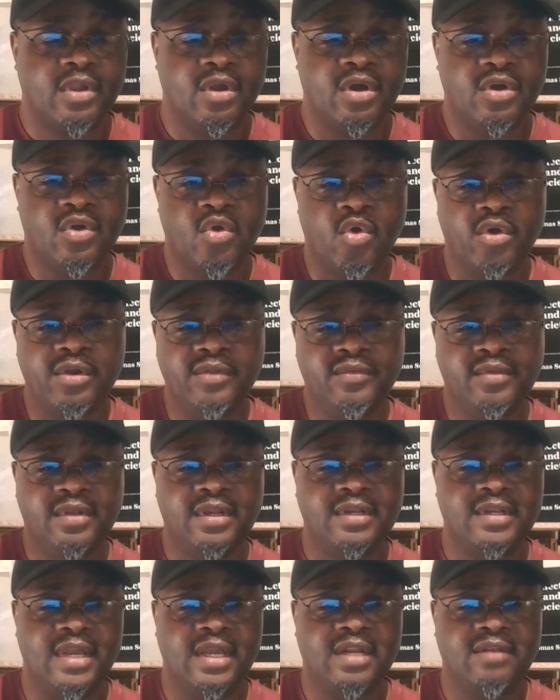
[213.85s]
According to
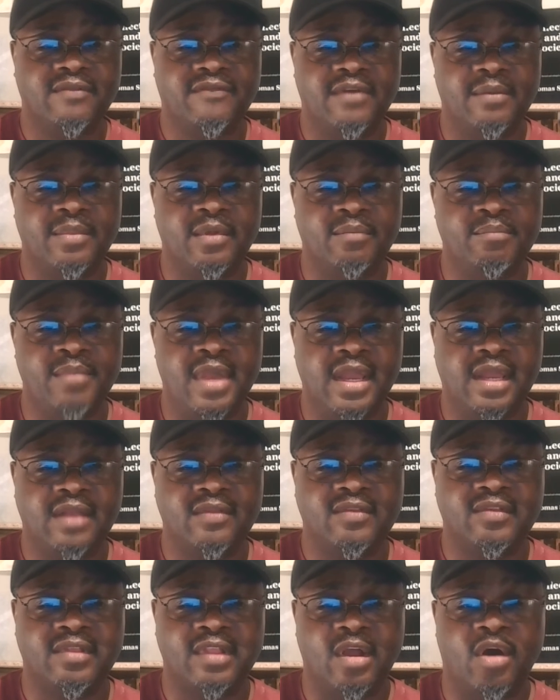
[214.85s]
the data from the
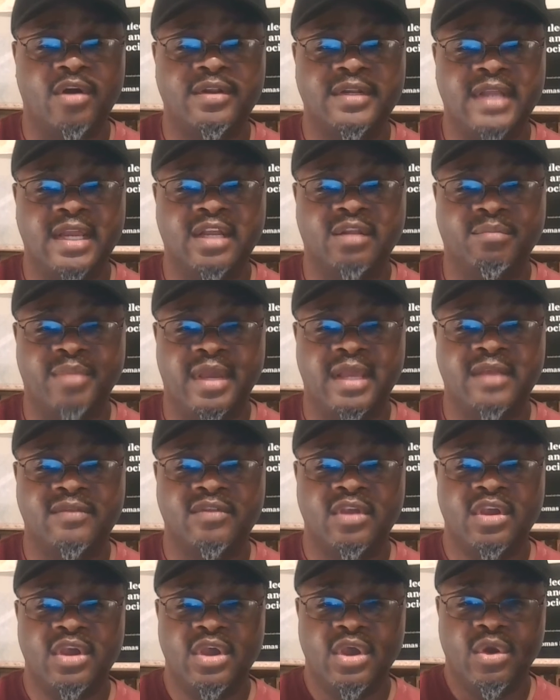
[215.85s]
Megan's Law
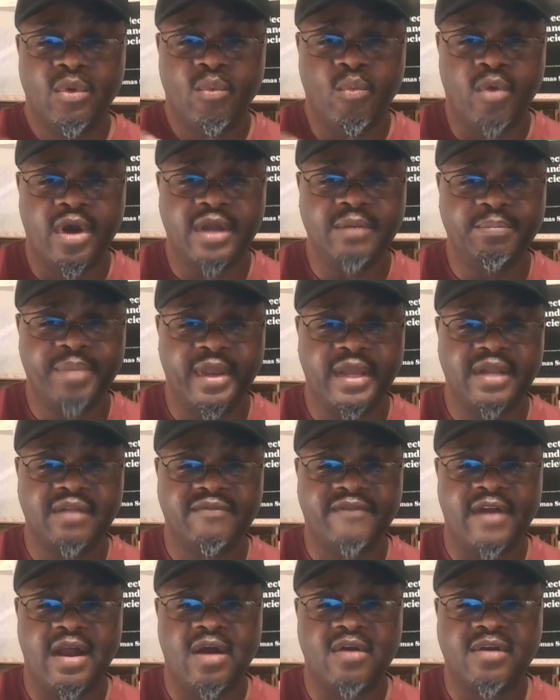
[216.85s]
database, one
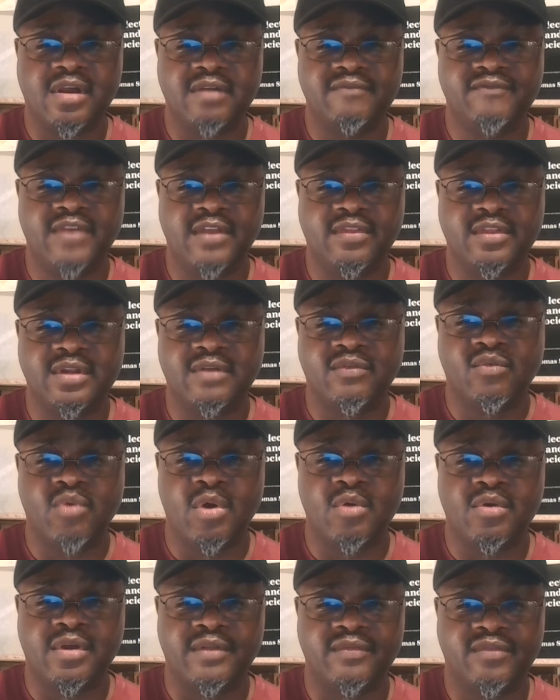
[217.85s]
pedophile convicted of,
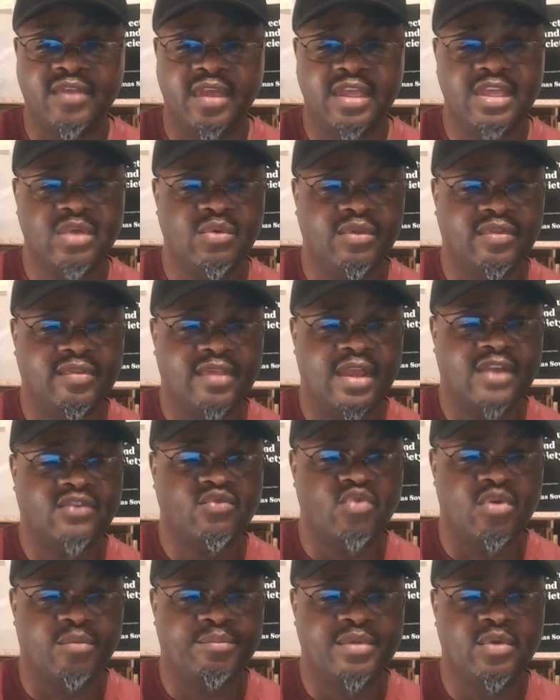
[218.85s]
quote, continuous
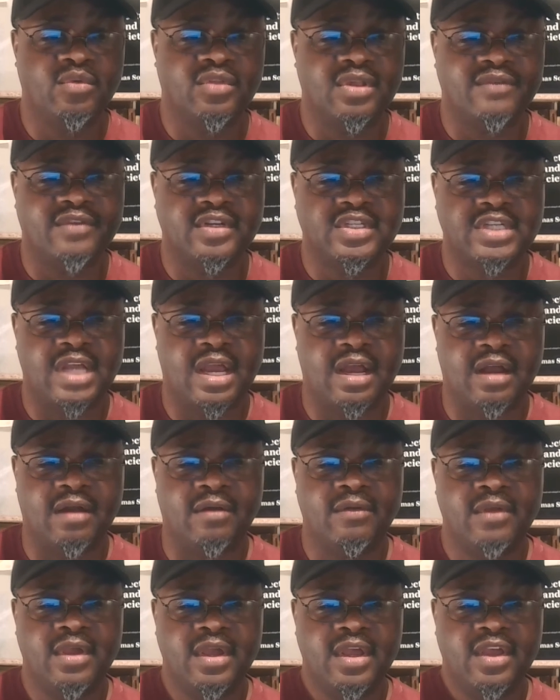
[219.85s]
sexual abuse of a
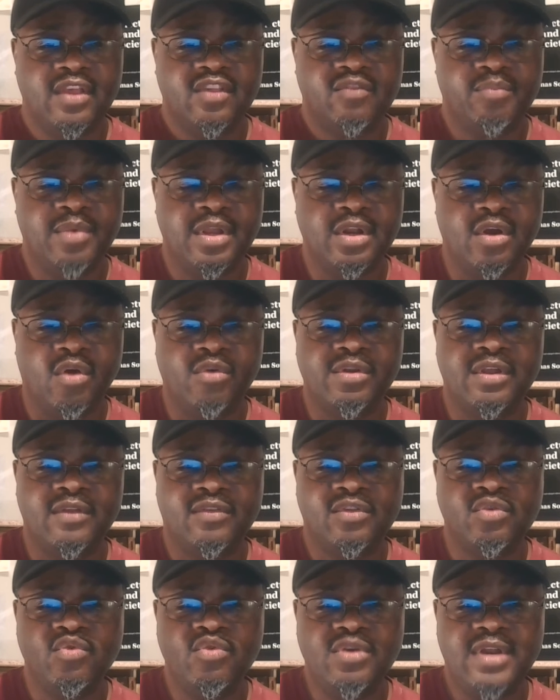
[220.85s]
child spent only
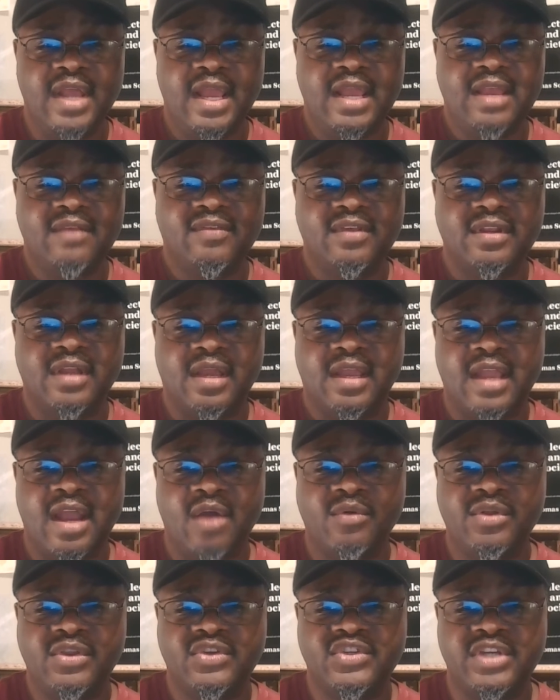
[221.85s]
two days in a
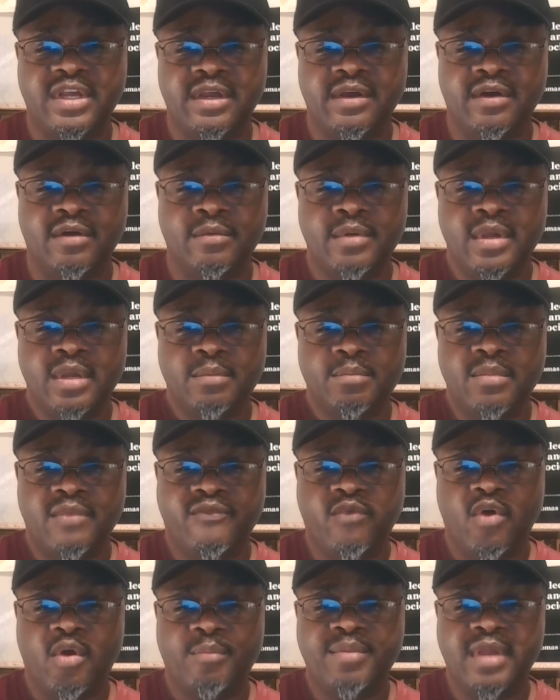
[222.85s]
county jail
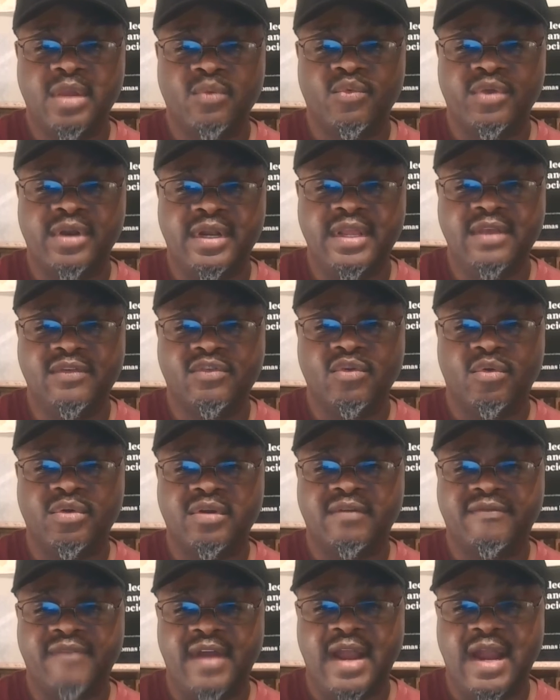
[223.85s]
before being released
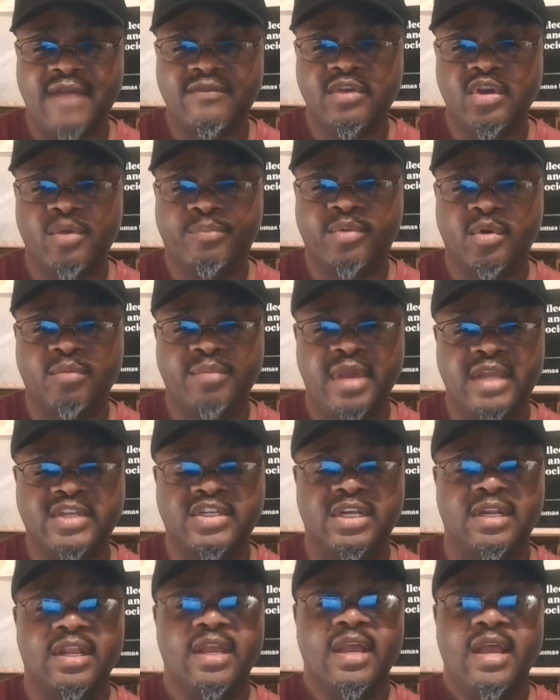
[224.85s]
on a five year
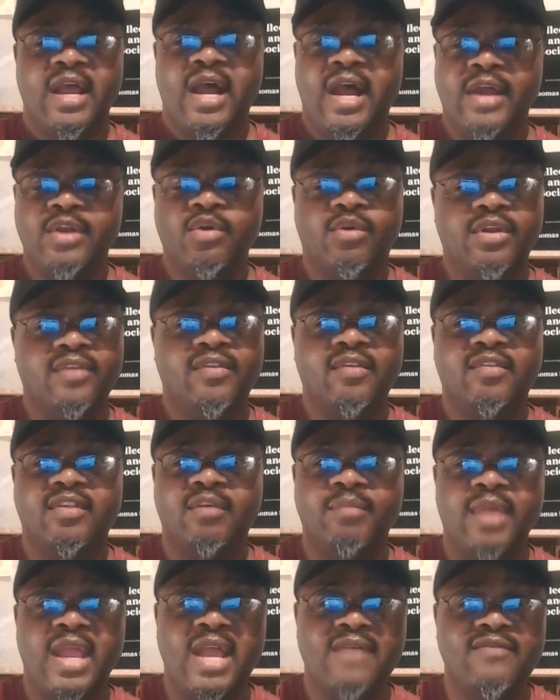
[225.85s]
probation. I know this is
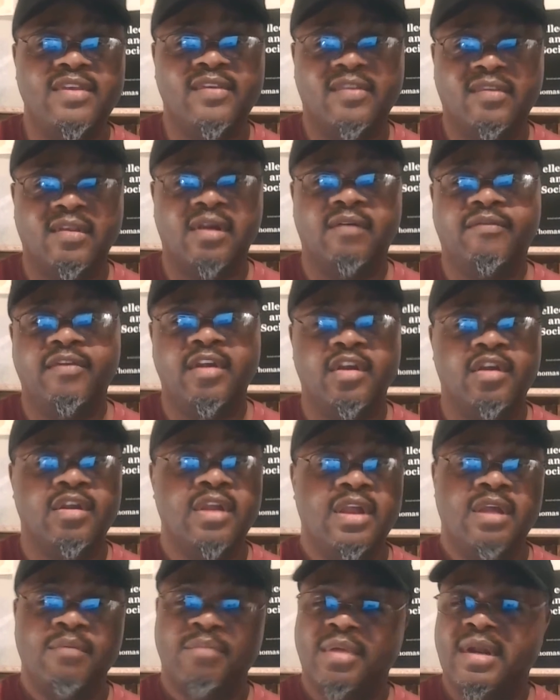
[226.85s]
some heavy stuff
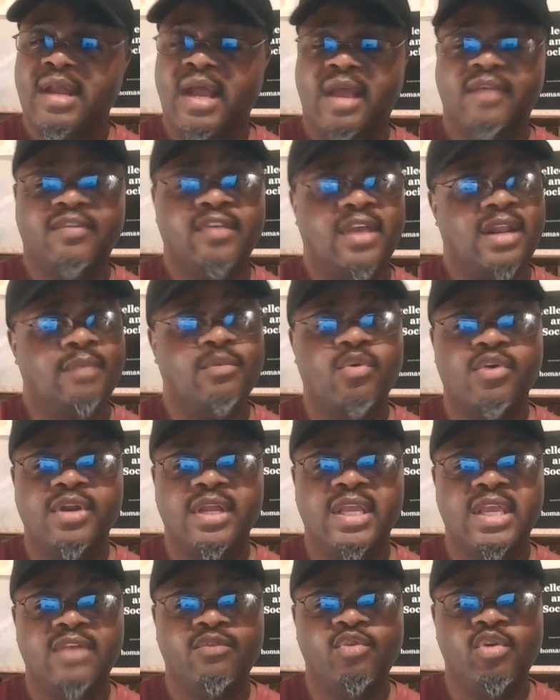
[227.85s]
here, but like I said, I'm going
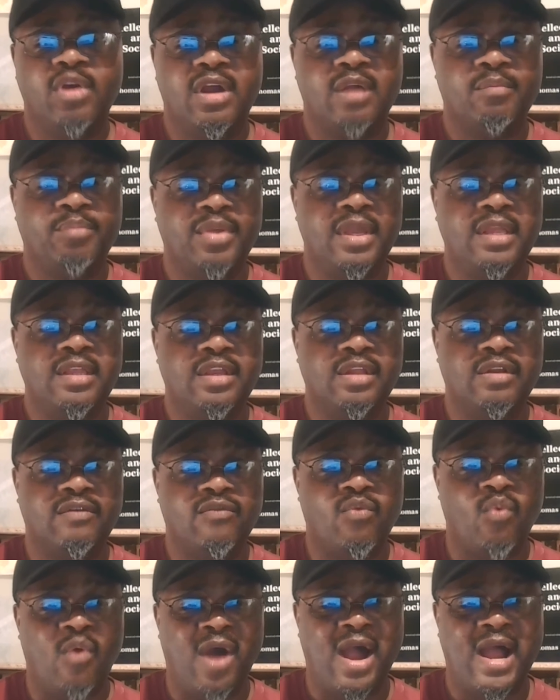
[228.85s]
to give you an opinion
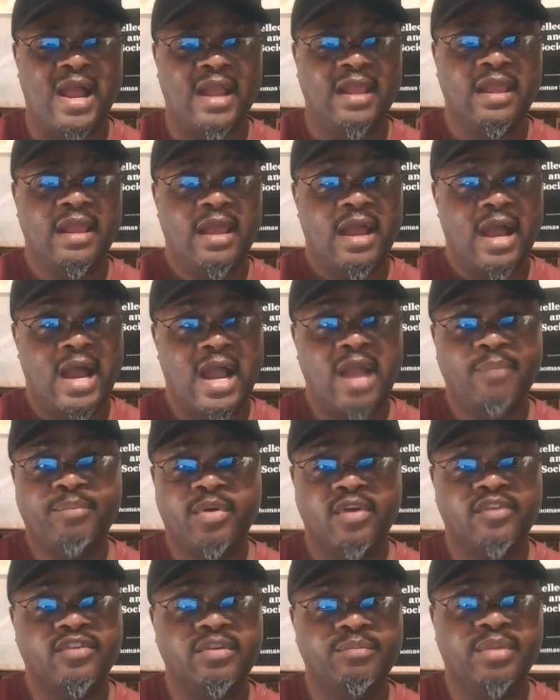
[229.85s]
of why I
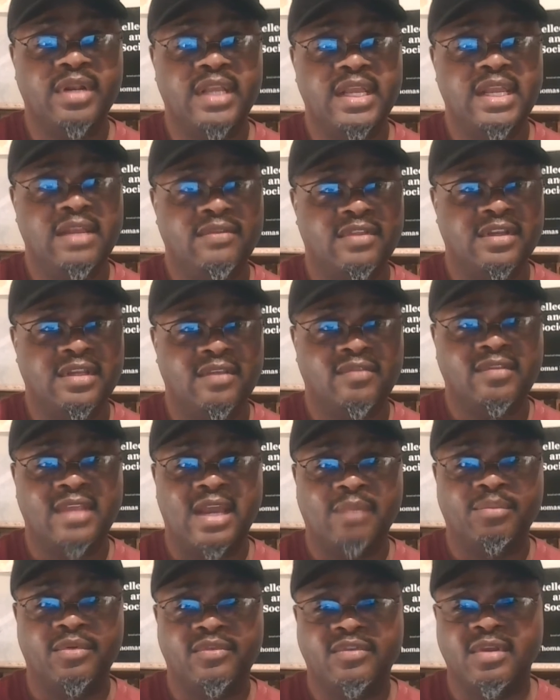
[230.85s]
personally believe that this
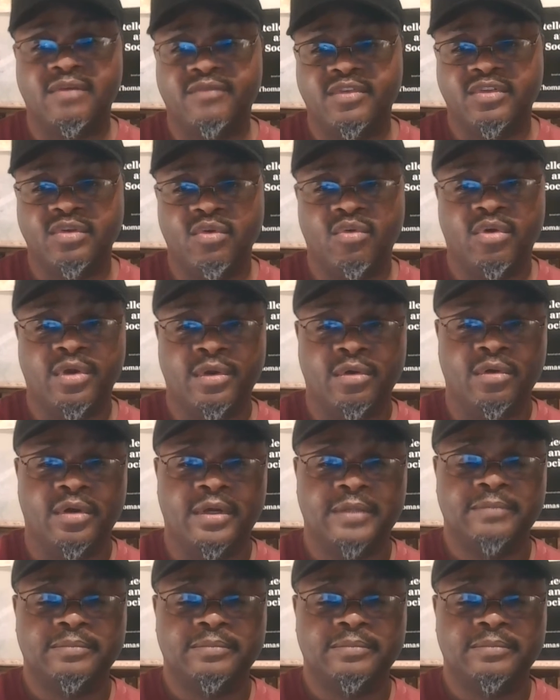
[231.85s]
type of stuff is going on.